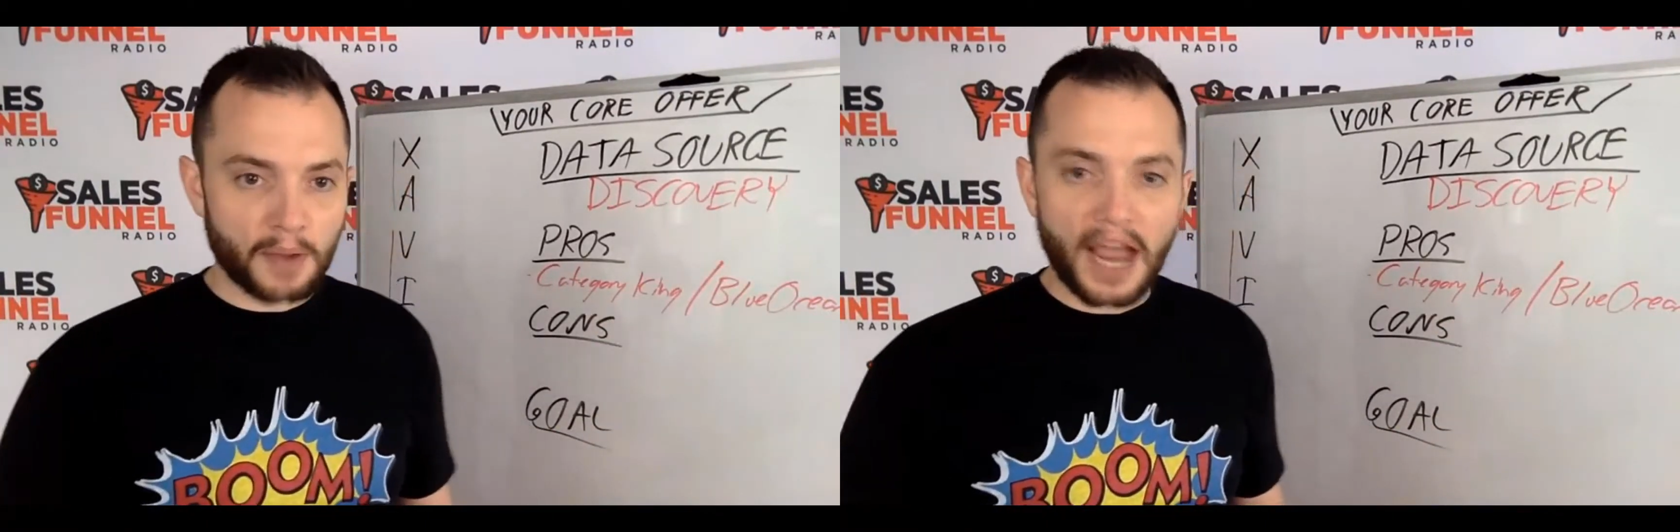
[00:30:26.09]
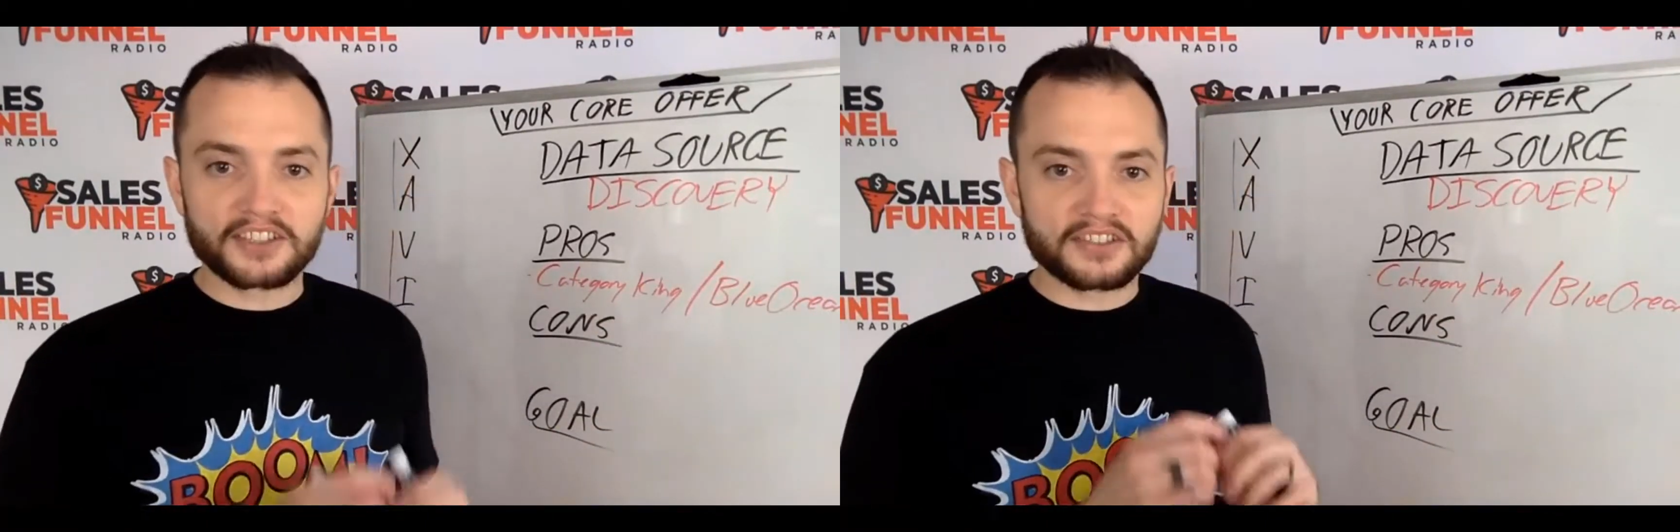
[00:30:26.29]

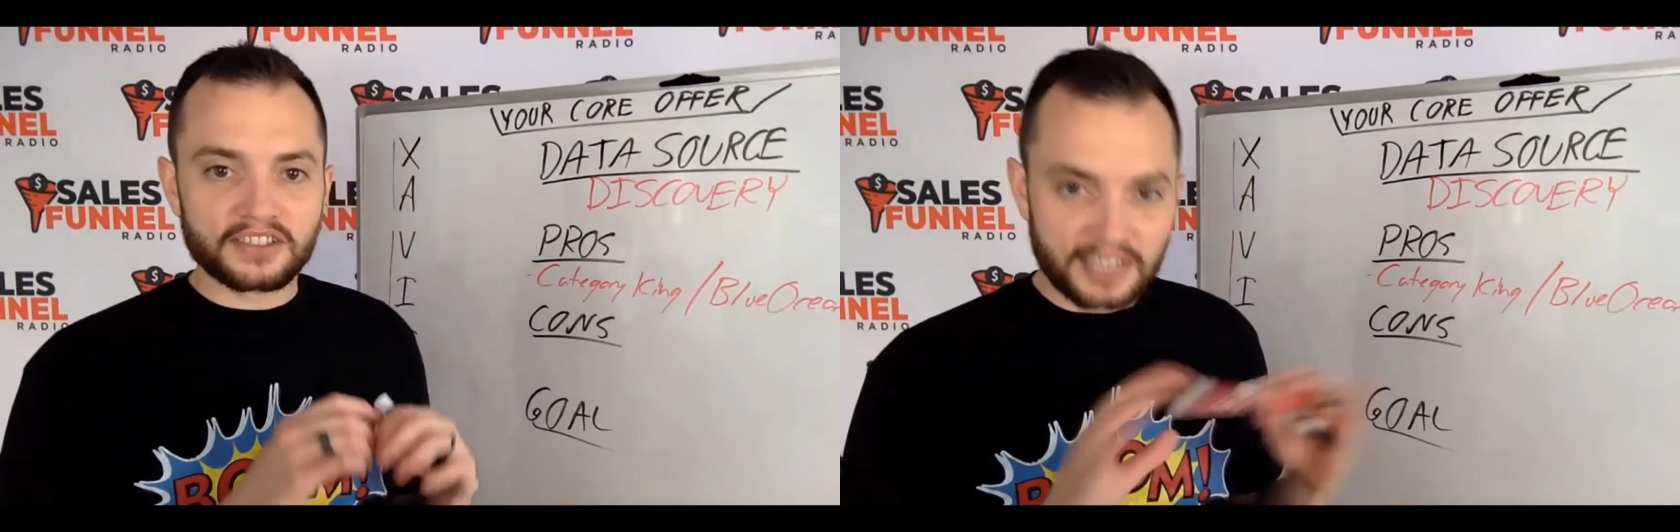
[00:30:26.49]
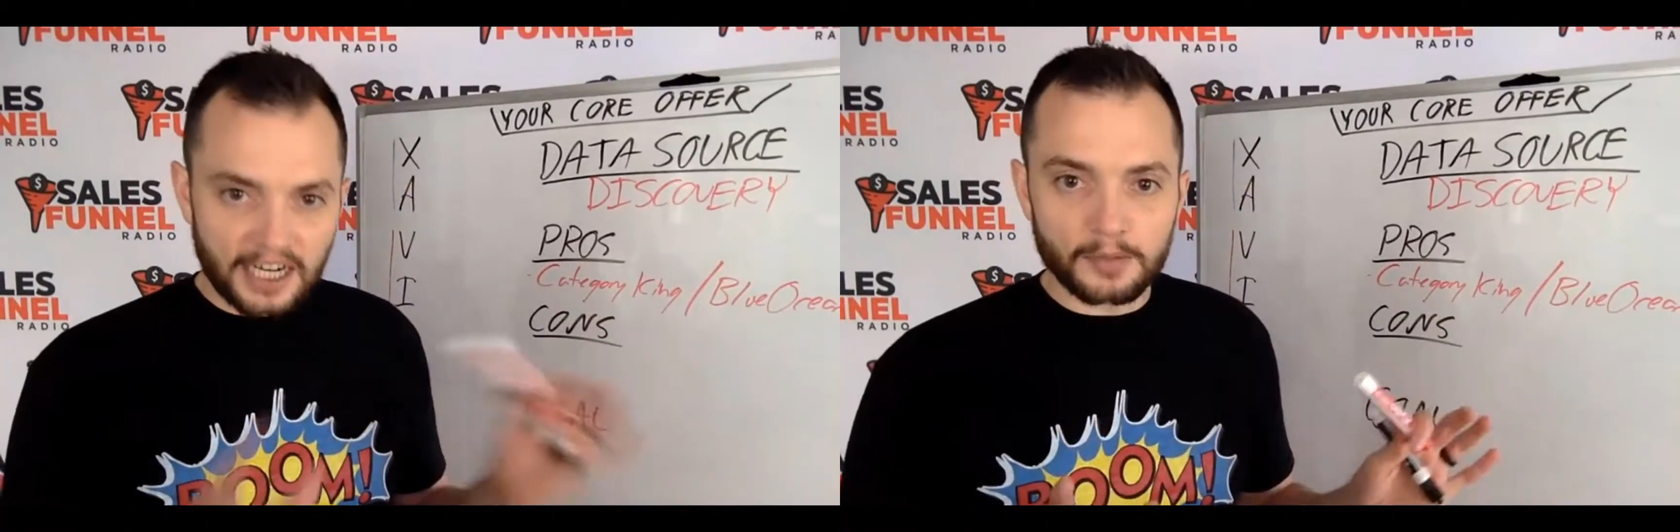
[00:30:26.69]

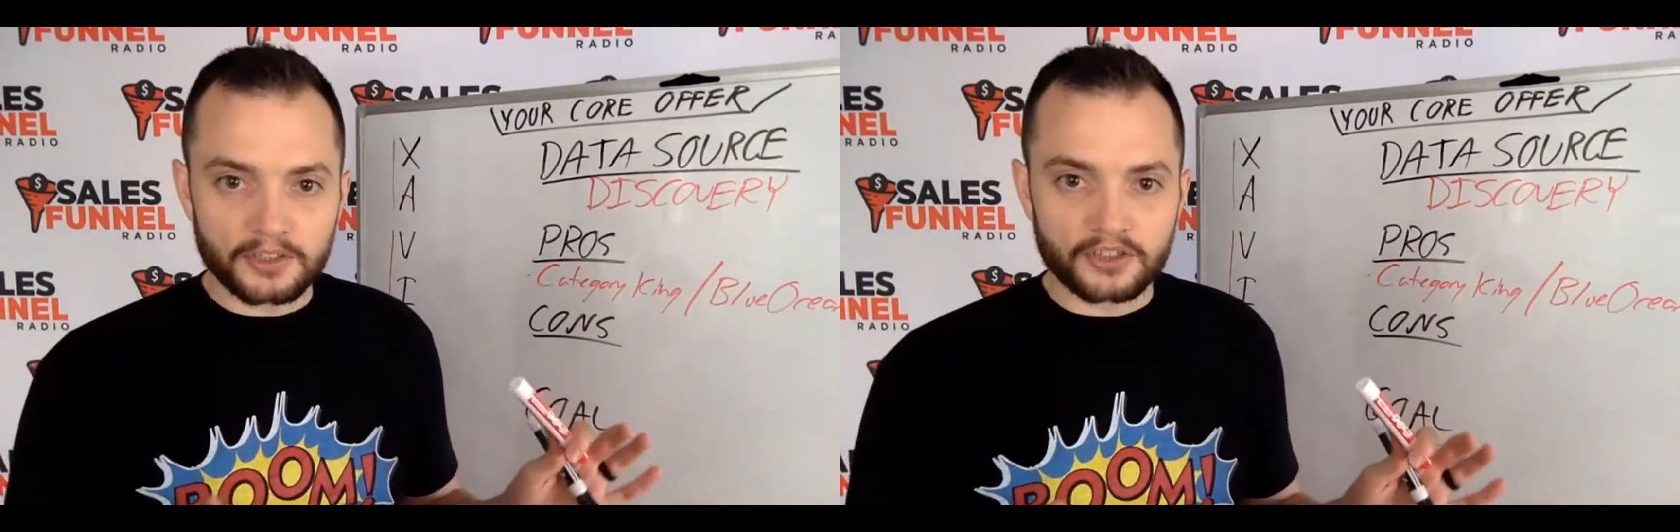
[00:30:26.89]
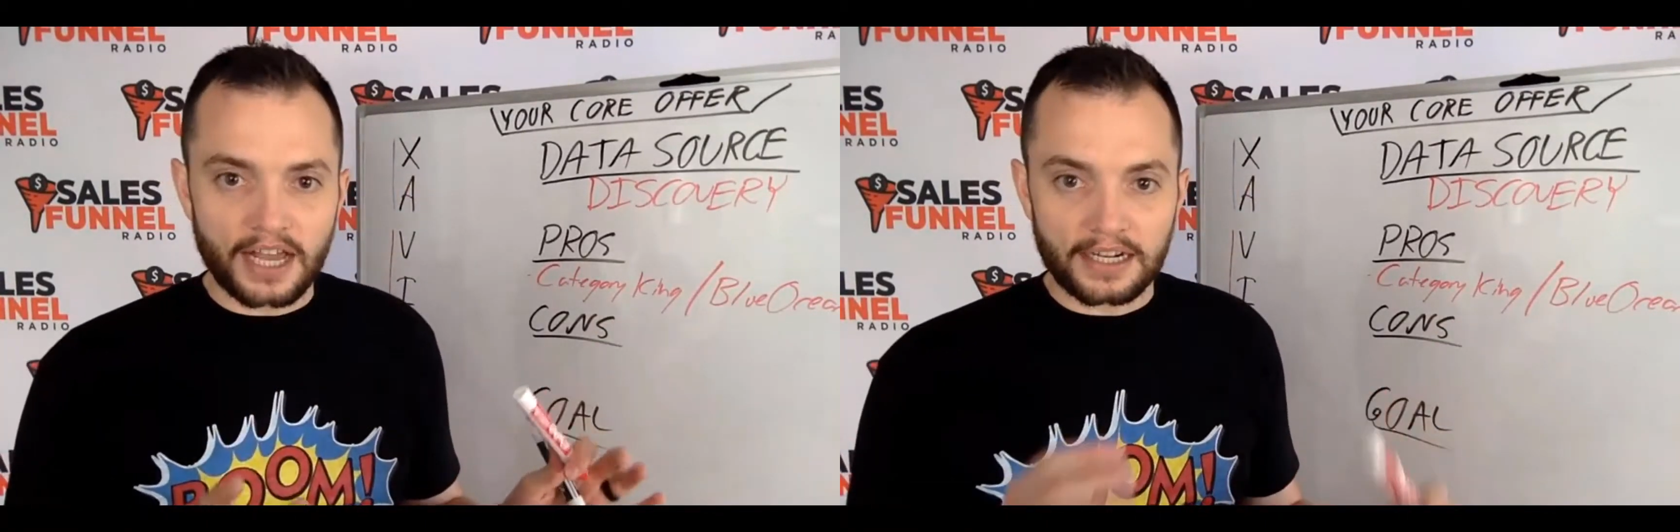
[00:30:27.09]
Passion's a
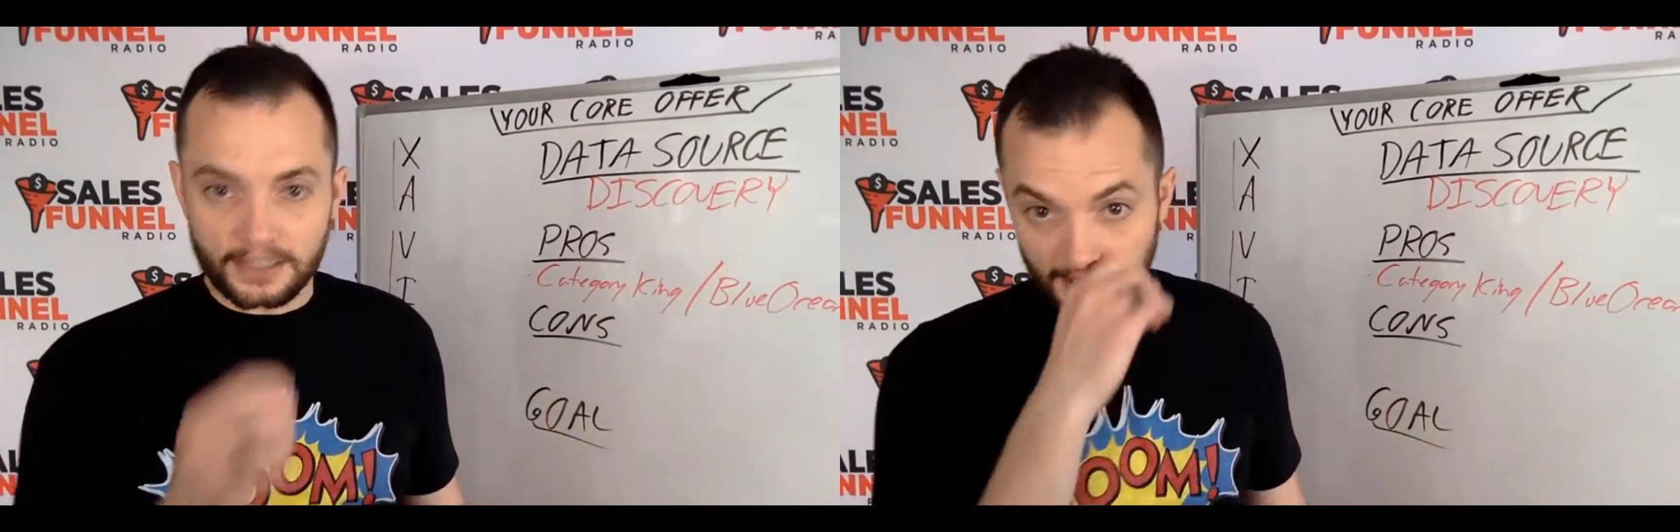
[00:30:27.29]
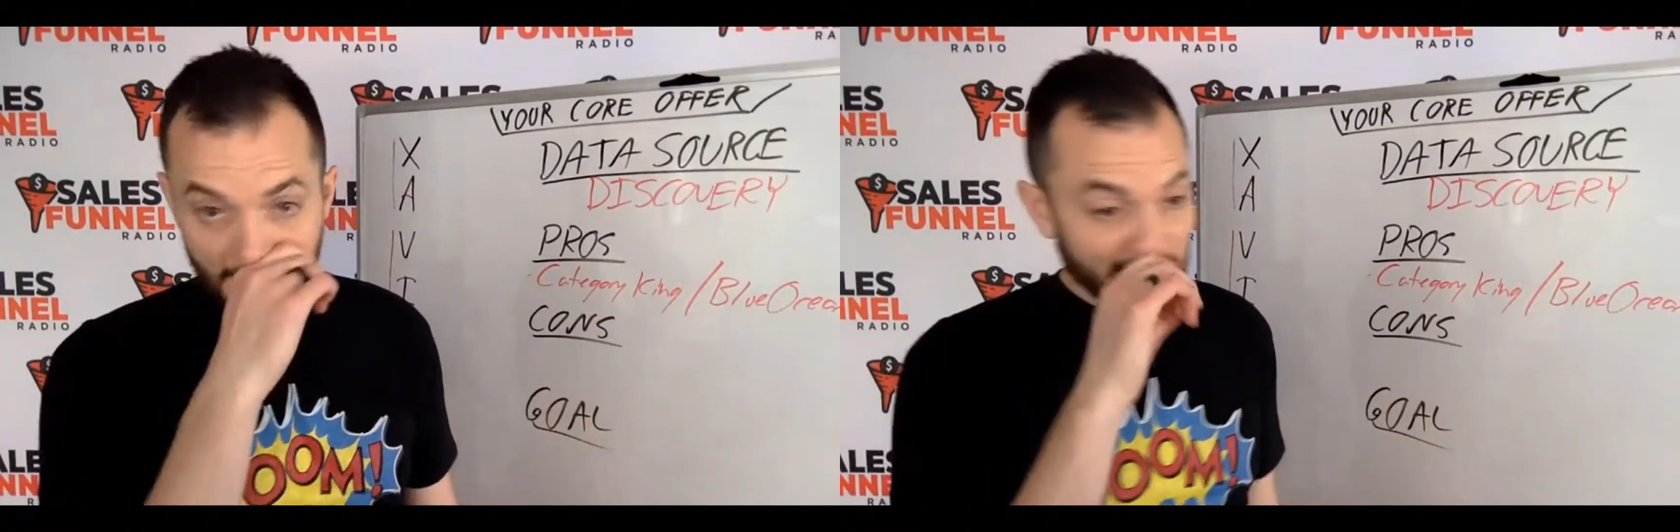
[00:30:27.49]
terrible
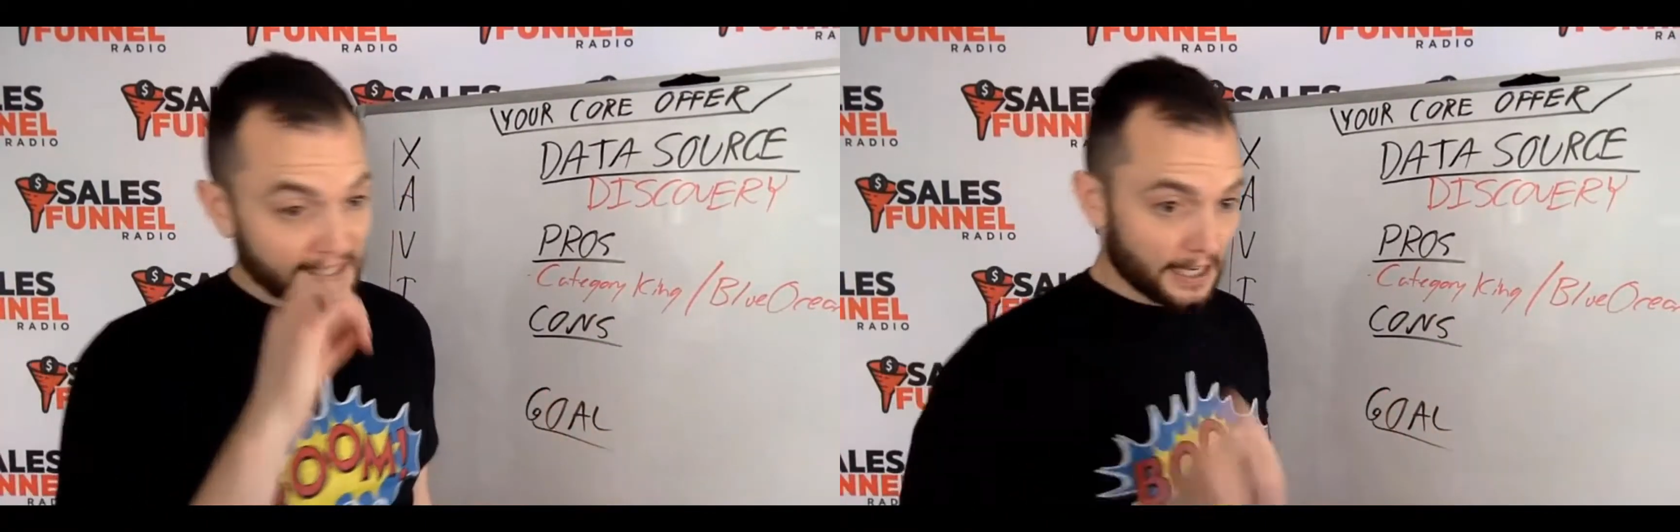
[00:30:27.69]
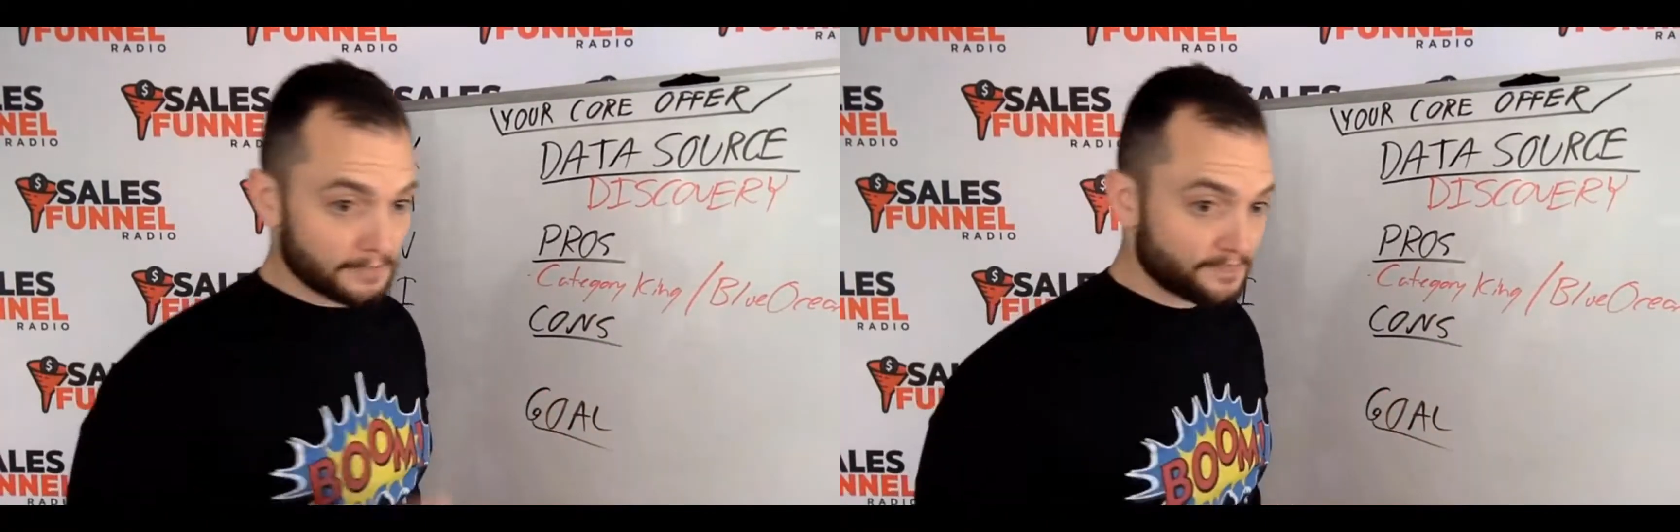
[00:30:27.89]
strategy.
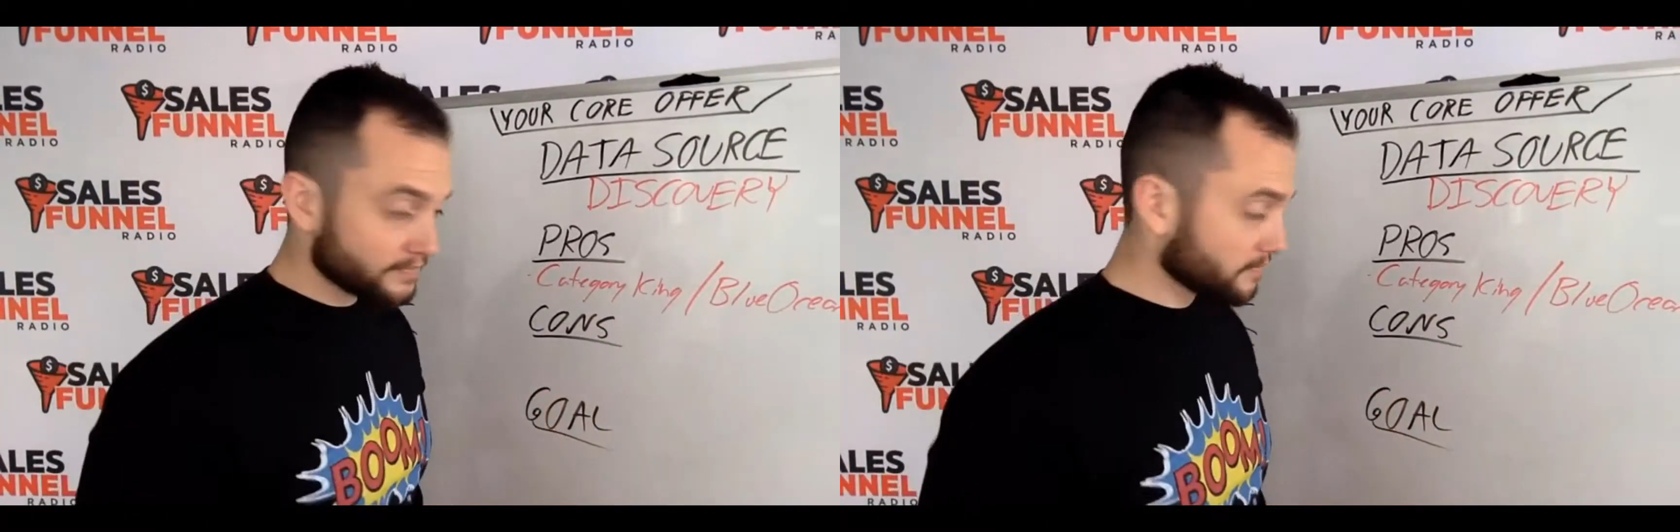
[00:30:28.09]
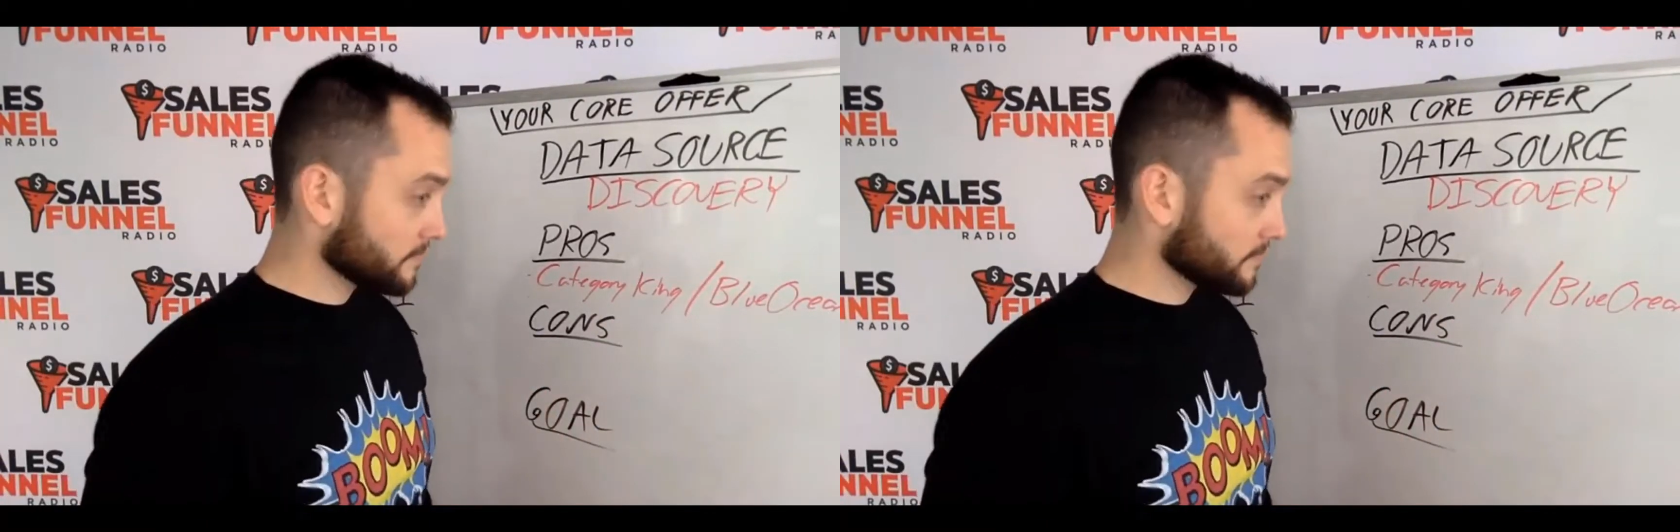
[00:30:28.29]
Okay.